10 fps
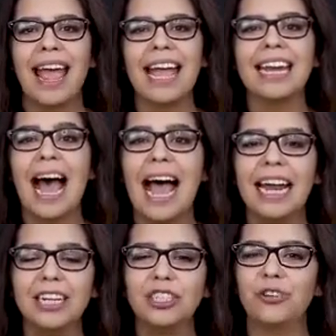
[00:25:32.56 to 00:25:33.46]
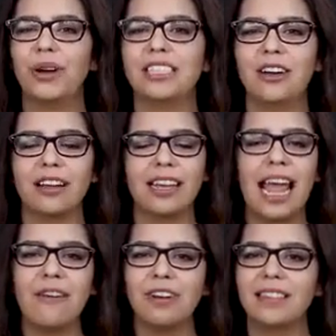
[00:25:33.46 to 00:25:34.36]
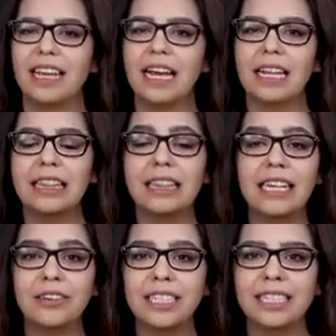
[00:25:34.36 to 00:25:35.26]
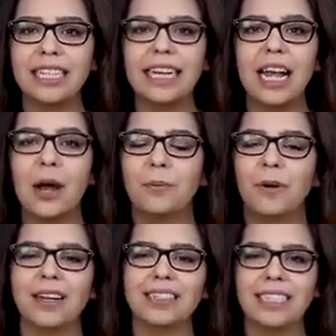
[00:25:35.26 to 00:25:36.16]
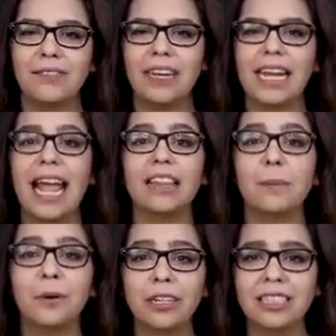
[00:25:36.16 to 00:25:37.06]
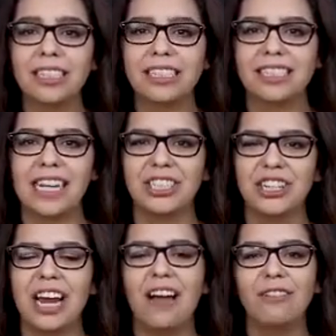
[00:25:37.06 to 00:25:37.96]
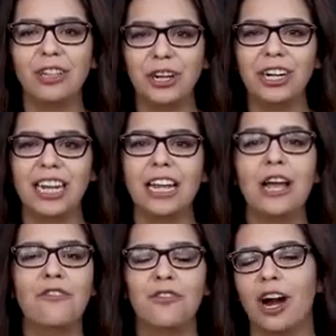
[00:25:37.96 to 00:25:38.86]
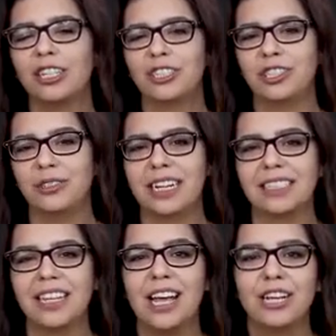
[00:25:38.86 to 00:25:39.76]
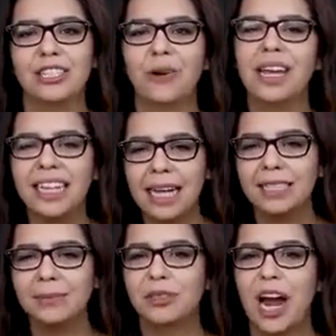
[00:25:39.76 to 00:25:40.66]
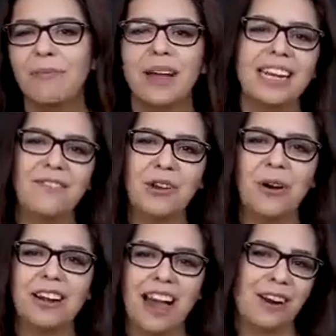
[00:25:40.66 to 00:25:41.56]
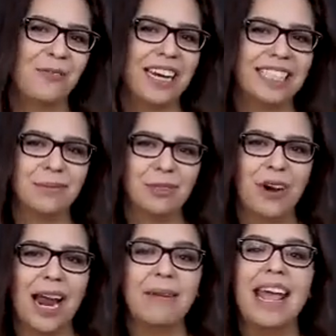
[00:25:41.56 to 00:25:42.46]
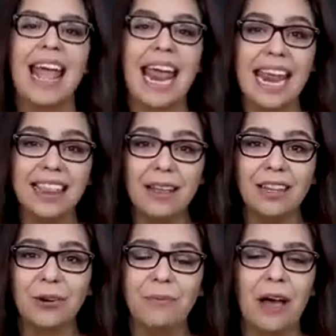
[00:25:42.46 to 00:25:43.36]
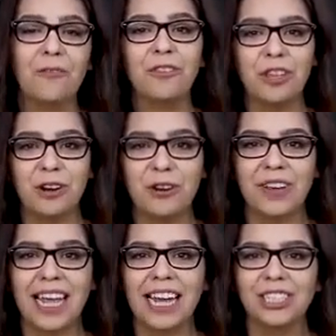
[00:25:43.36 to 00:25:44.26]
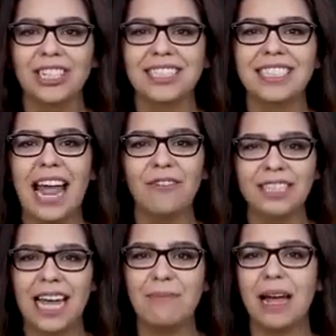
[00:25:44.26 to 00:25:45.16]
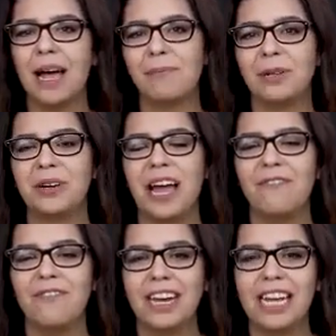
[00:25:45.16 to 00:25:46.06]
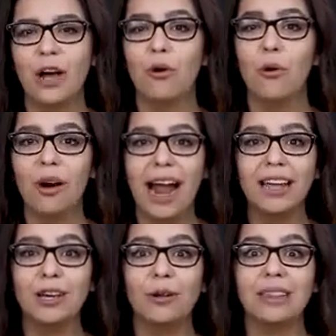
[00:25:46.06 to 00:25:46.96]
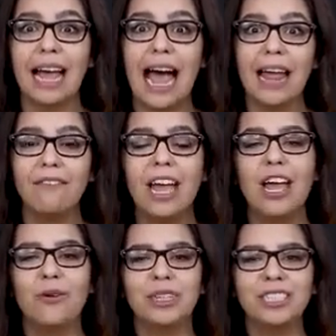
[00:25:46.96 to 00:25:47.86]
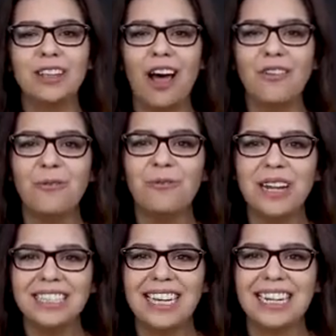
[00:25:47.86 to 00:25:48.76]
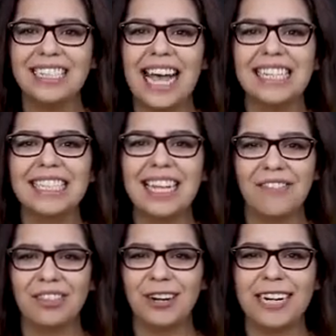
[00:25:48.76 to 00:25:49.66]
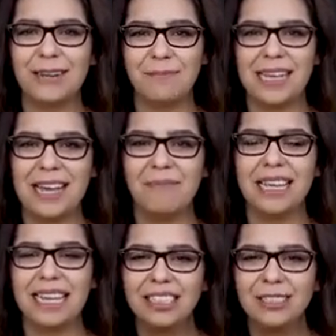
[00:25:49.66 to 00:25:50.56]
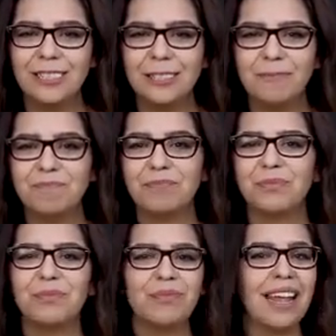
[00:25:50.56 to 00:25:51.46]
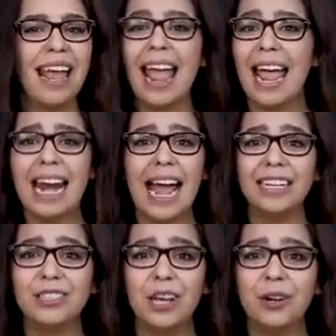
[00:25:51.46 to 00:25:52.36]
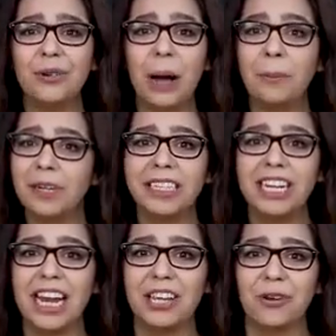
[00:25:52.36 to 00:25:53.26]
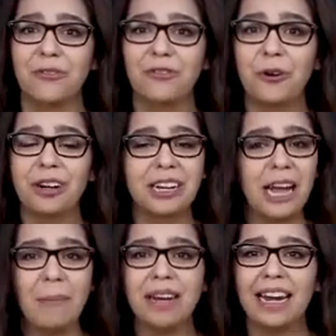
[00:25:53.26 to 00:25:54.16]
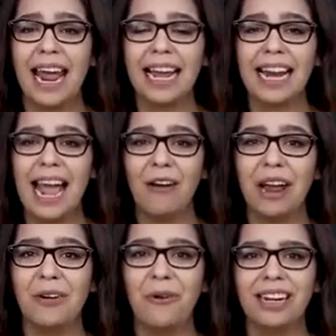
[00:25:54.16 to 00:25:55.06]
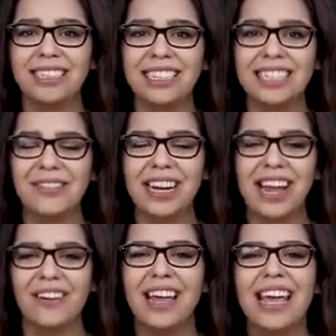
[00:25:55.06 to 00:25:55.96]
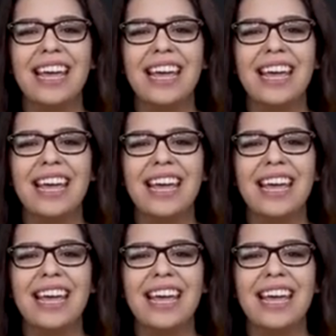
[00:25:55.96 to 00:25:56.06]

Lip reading: And I enjoy talking everything literacy, productivity, and the personalization of learning for our students. So hit that subscribe button if you are not already subscribed, and the little bell for the notifications every time I upload a video or I go live, which is on Wednesdays at 7:30 p.m. Eastern. And I so appreciate you for coming and hanging out and watching this video.